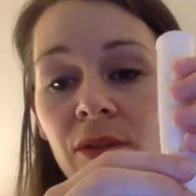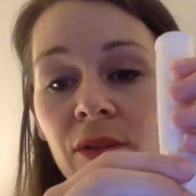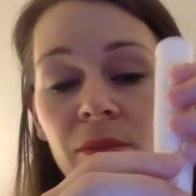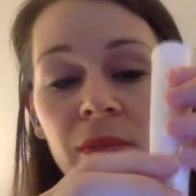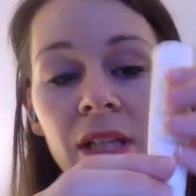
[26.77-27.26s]

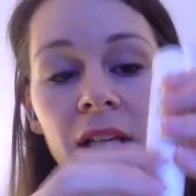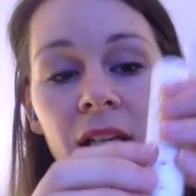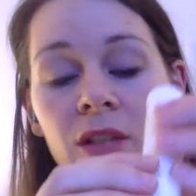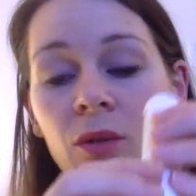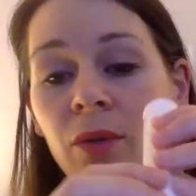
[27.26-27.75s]
making any
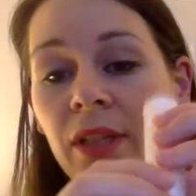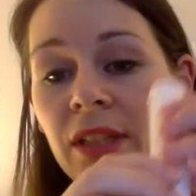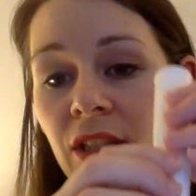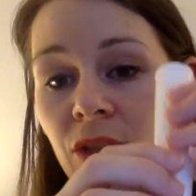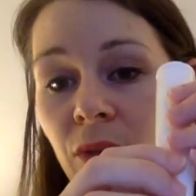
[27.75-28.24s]
noise into
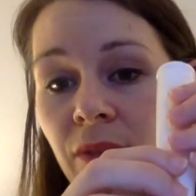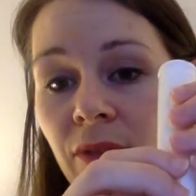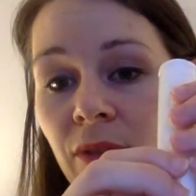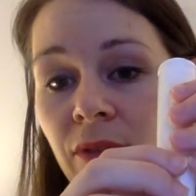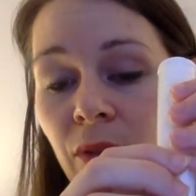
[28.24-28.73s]
our
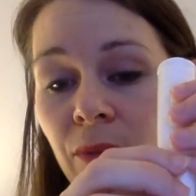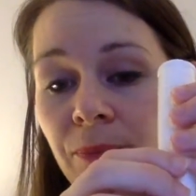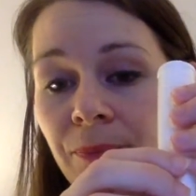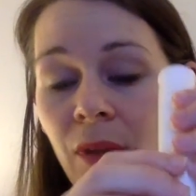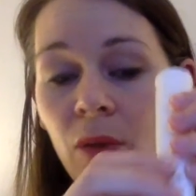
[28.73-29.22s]
flutophone.
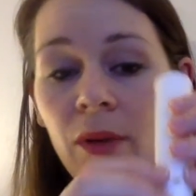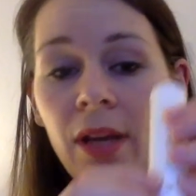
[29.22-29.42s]
Okay?